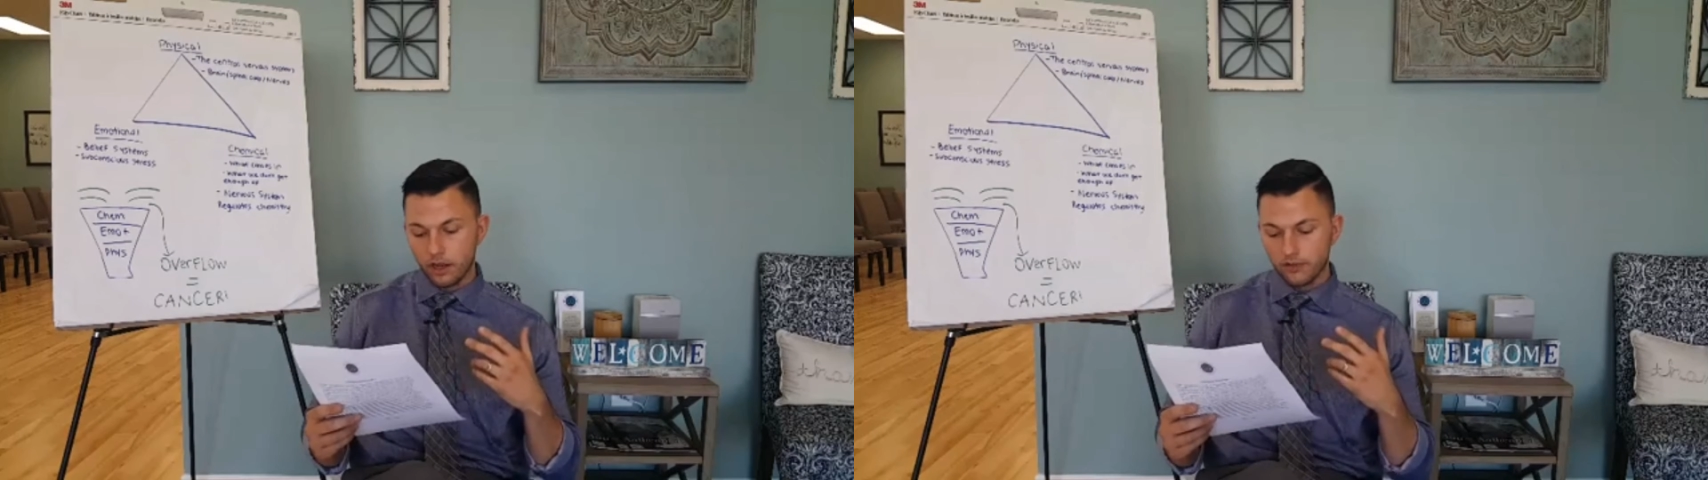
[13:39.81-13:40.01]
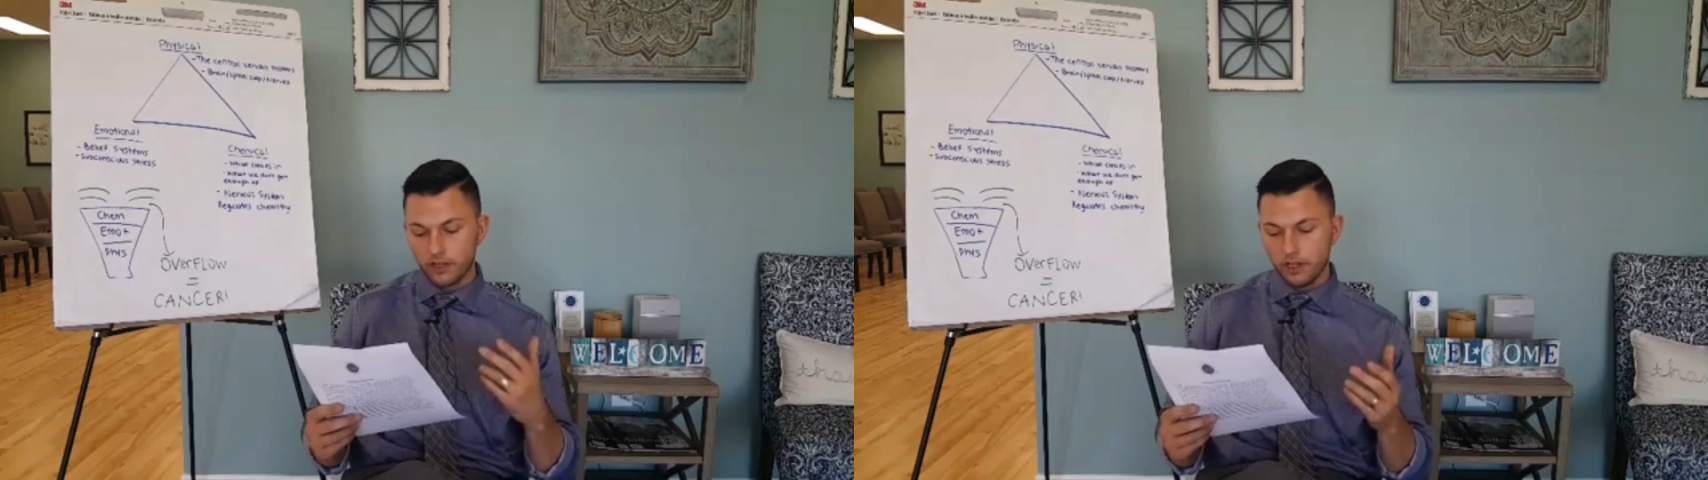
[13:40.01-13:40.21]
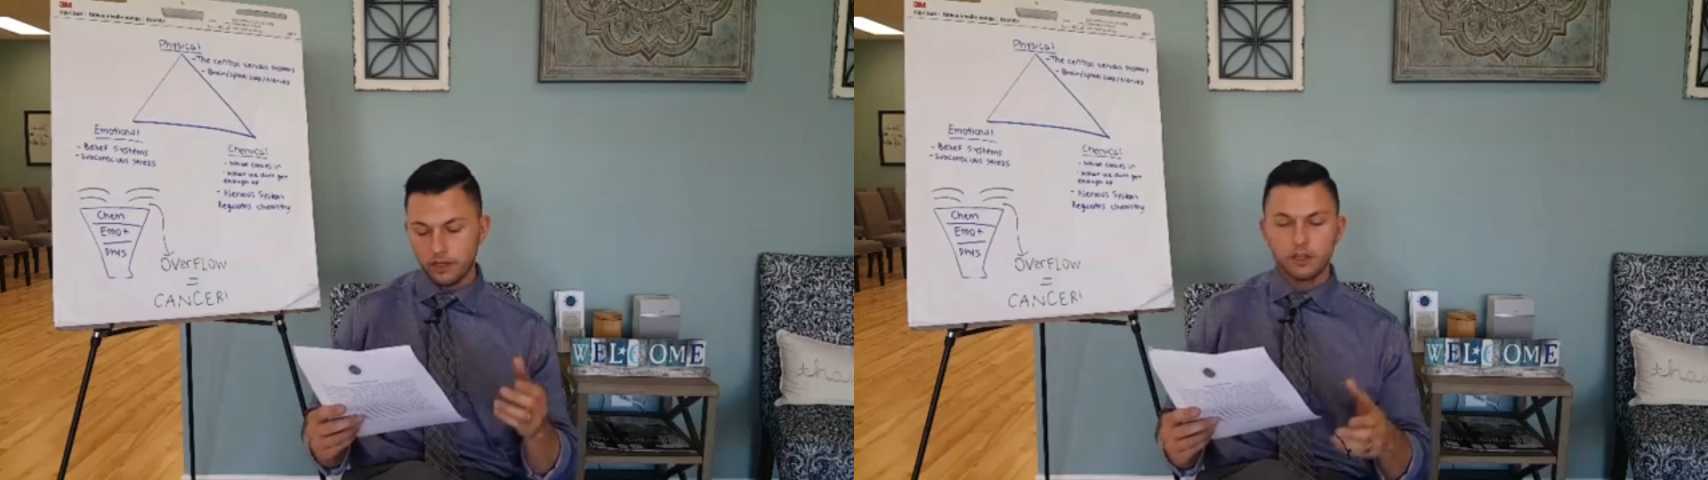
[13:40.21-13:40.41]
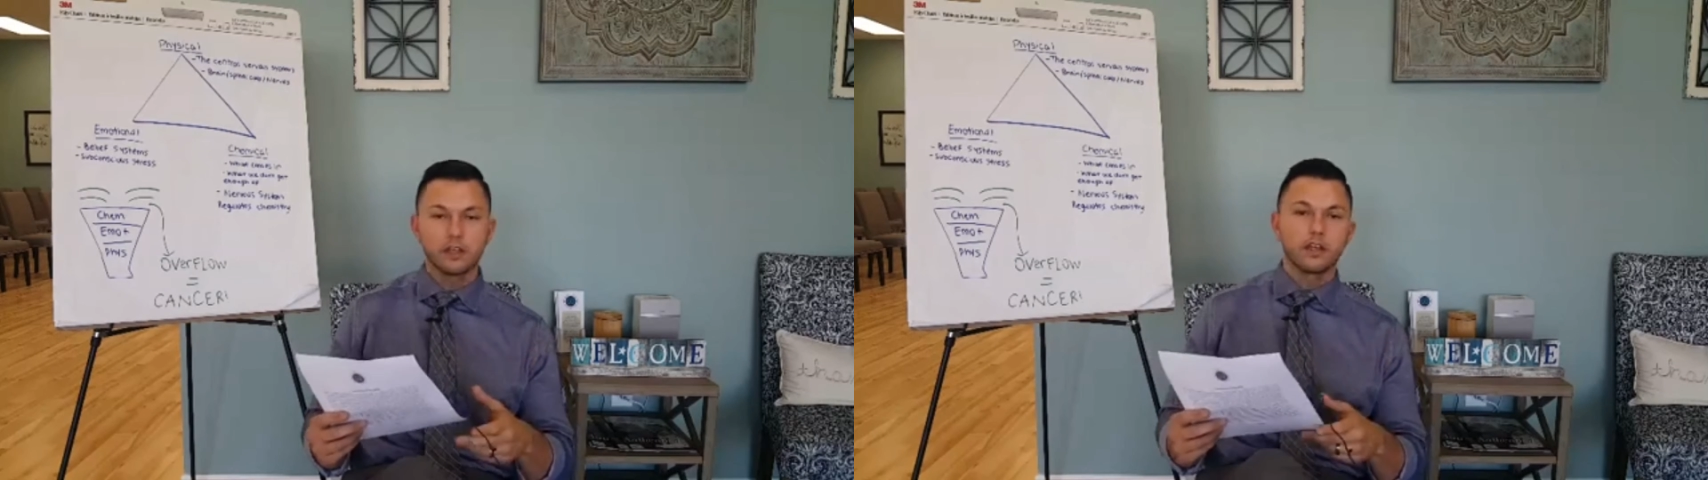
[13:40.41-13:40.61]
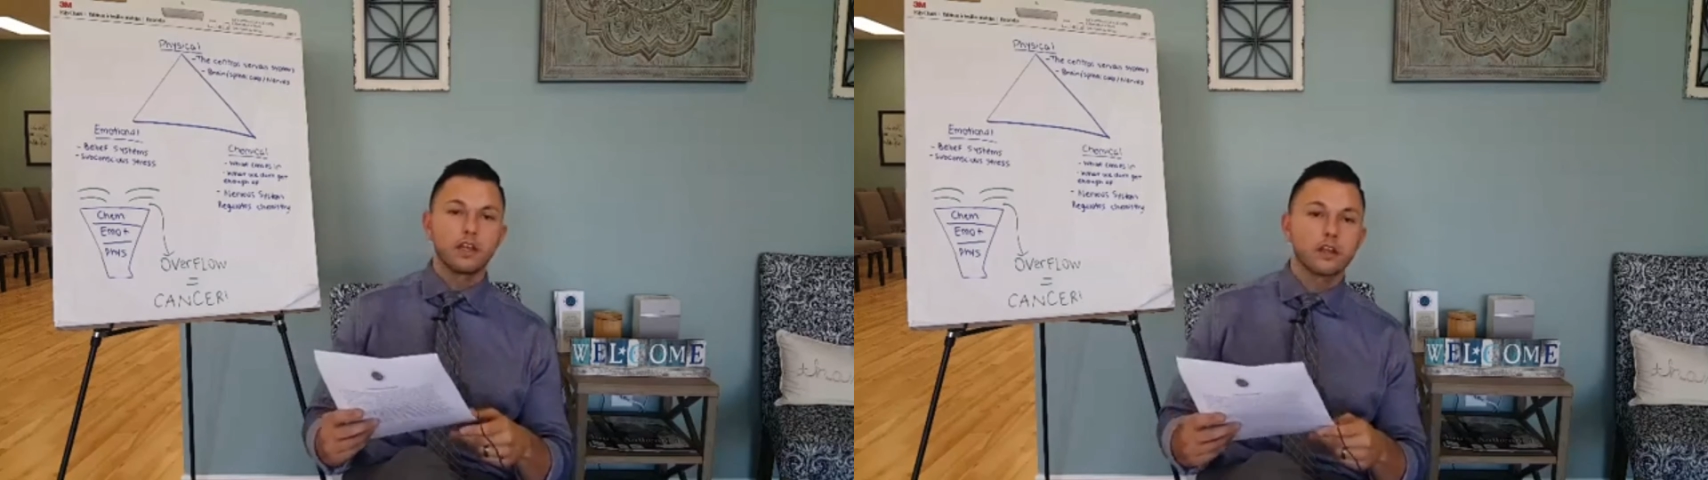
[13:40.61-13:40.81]
of
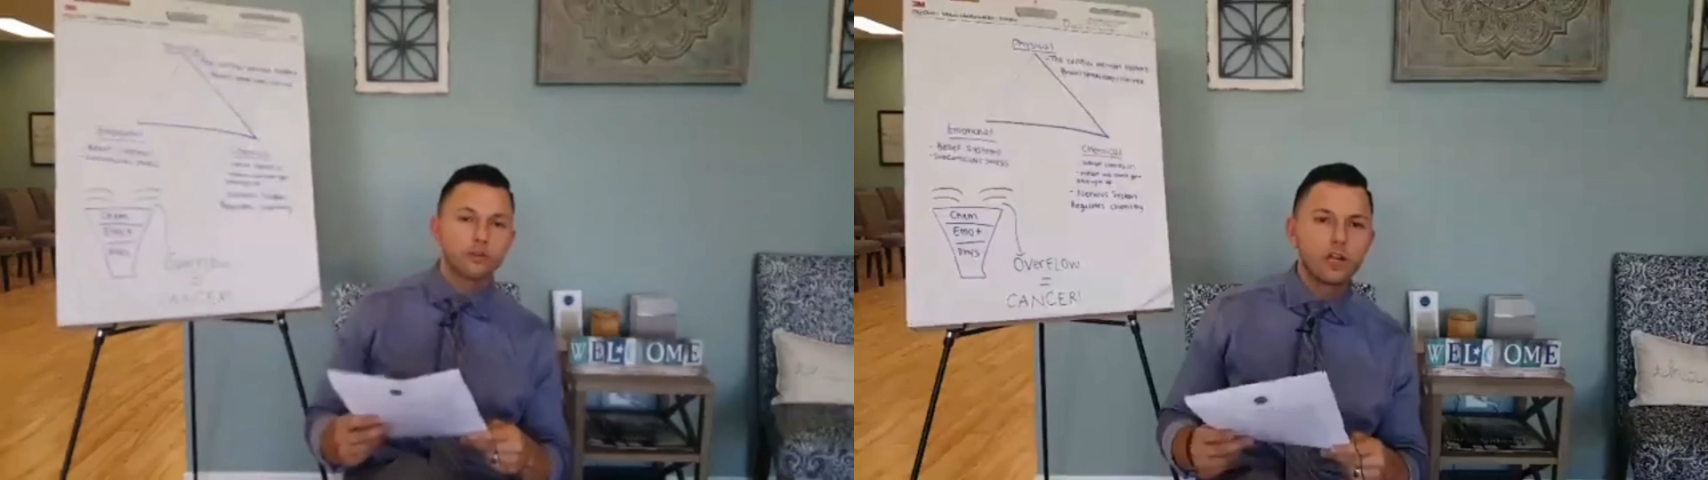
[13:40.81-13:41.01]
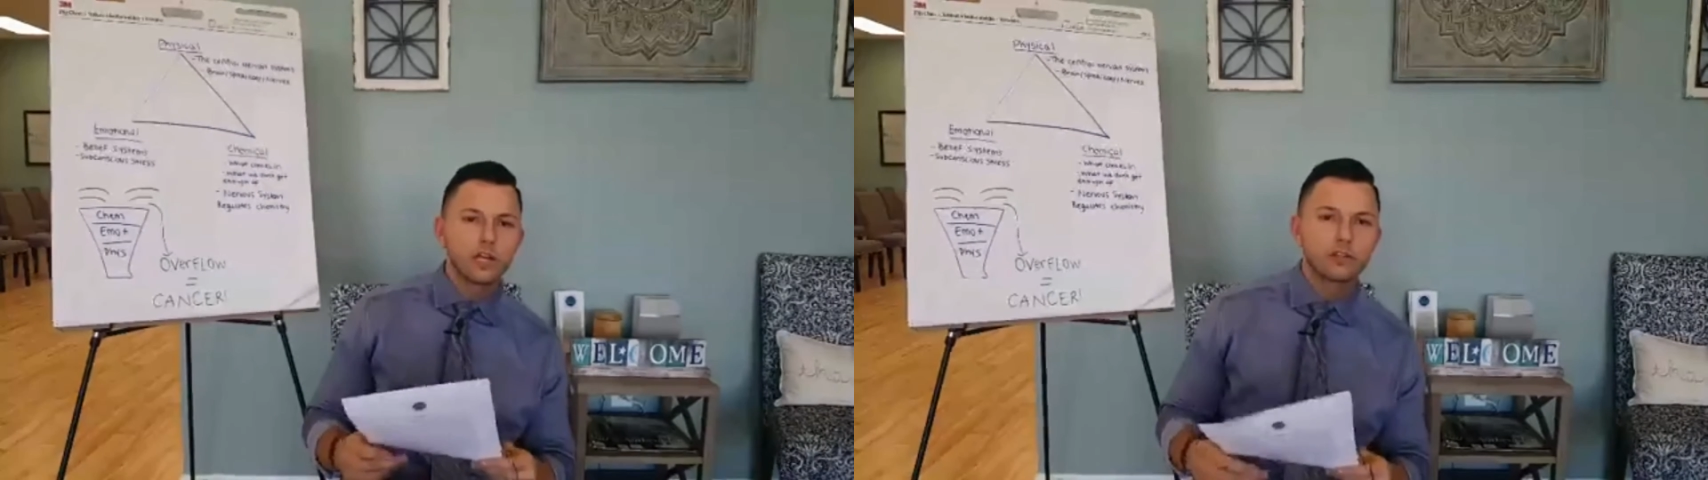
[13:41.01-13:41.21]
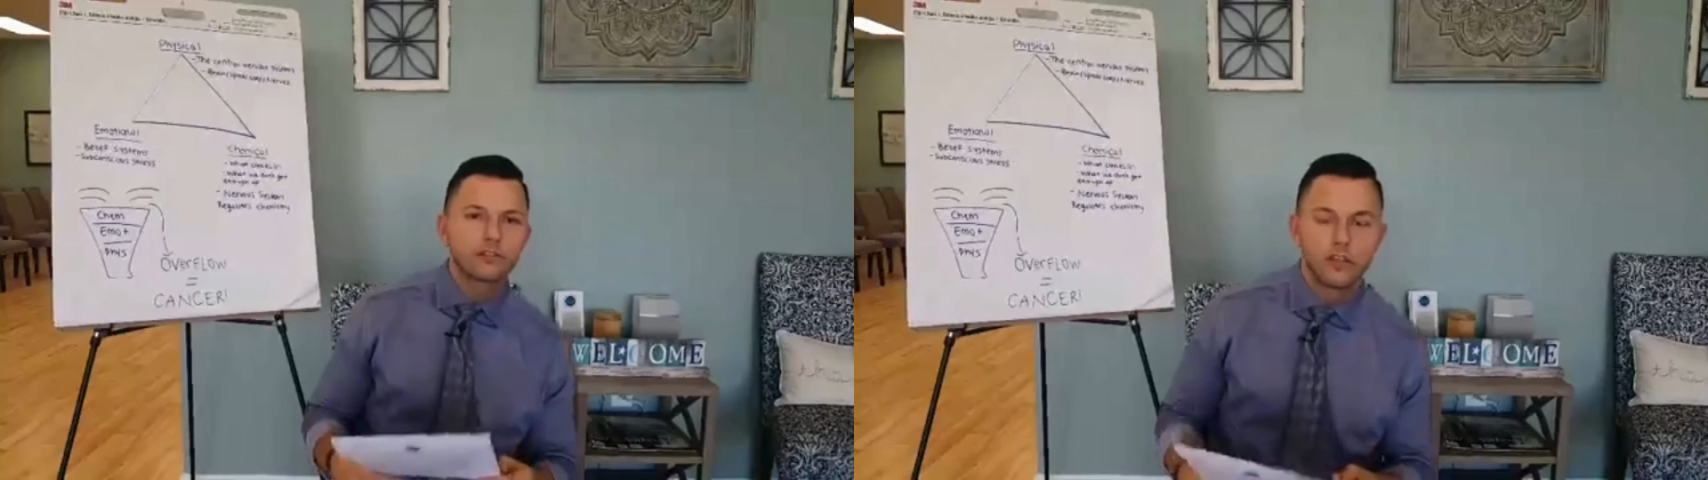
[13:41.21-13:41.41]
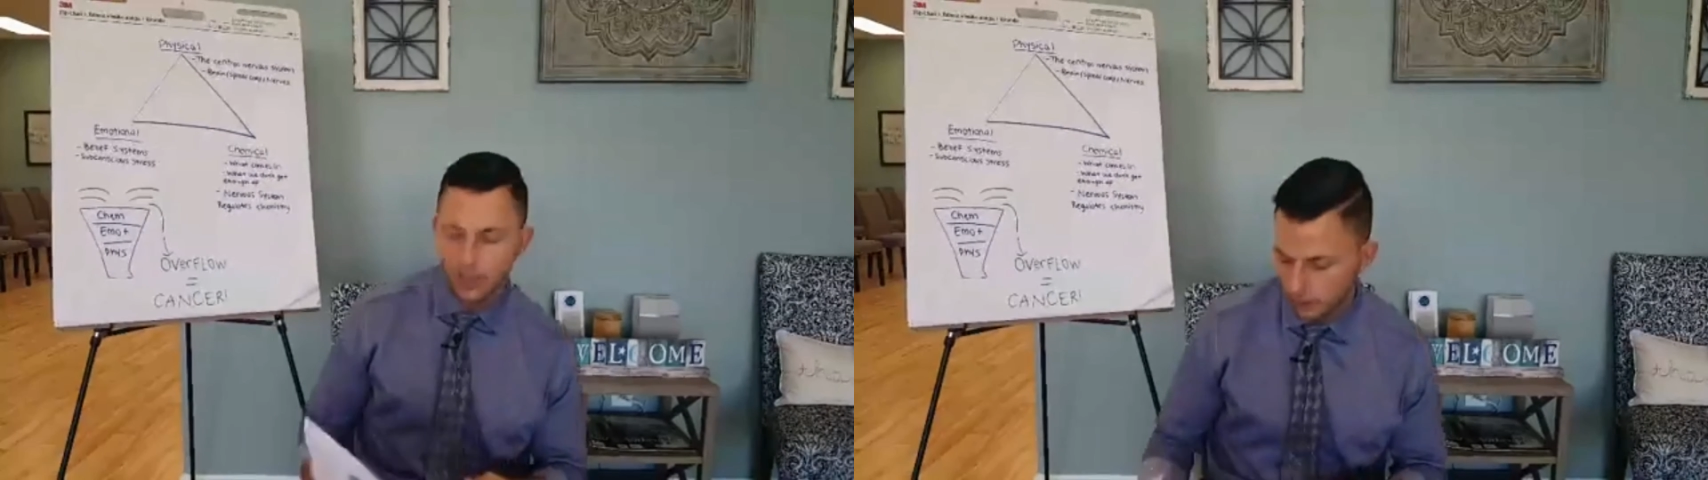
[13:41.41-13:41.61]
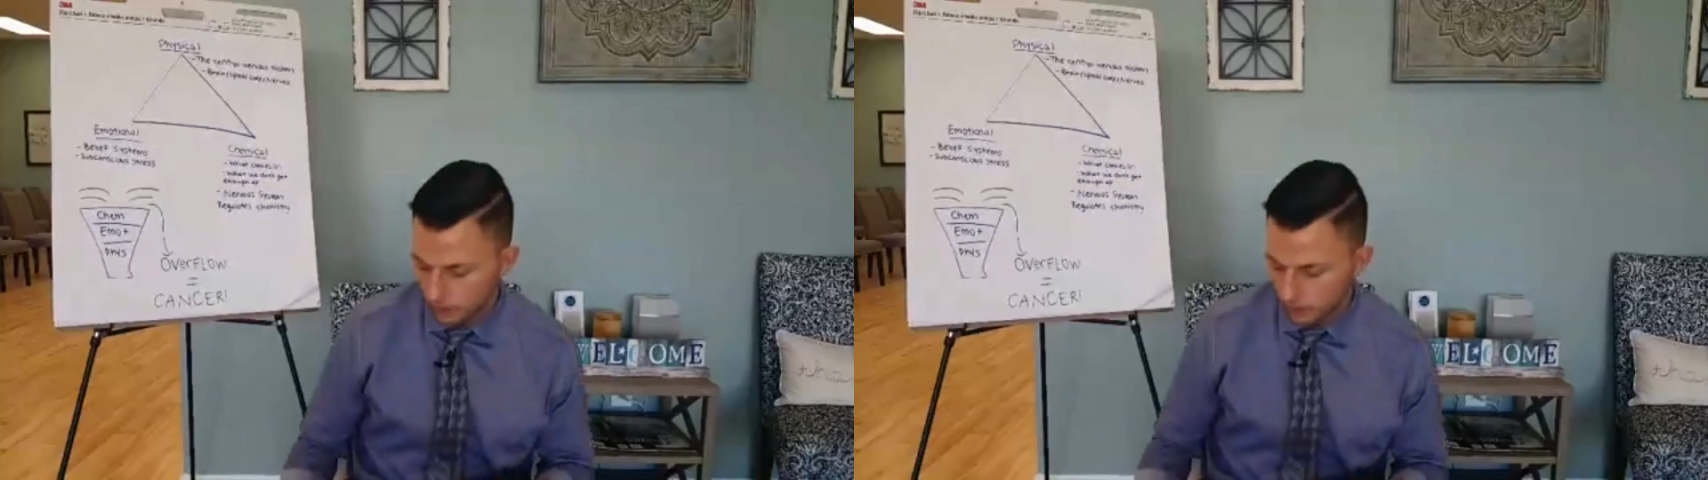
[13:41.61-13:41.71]
key ingredients.